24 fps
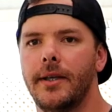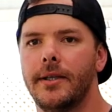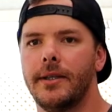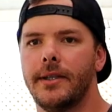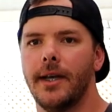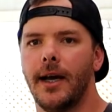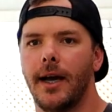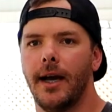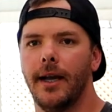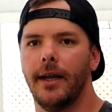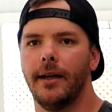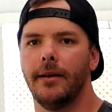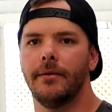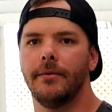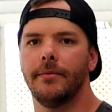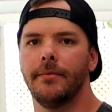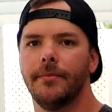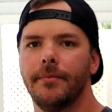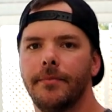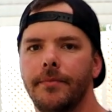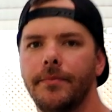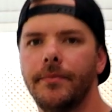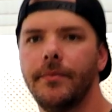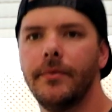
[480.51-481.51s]
is dying.
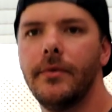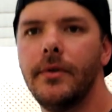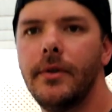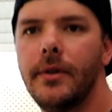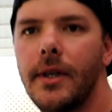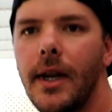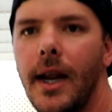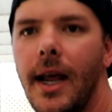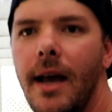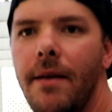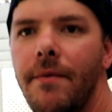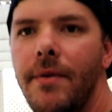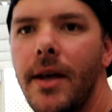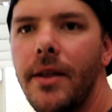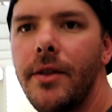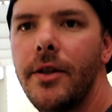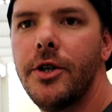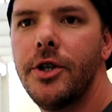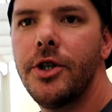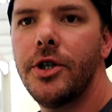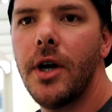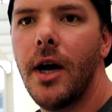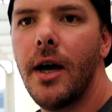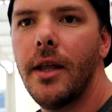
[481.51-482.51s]
Did I have that in the
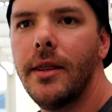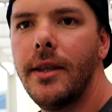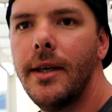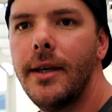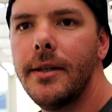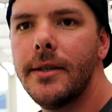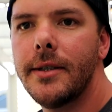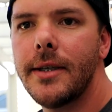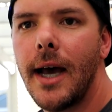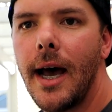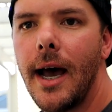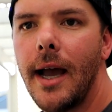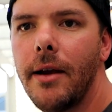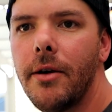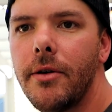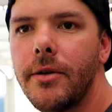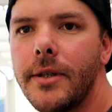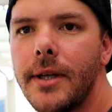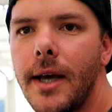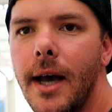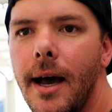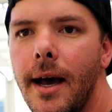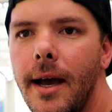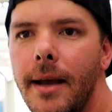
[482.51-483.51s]
shot the entire
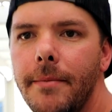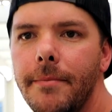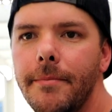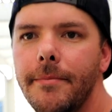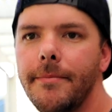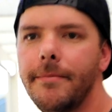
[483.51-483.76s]
time?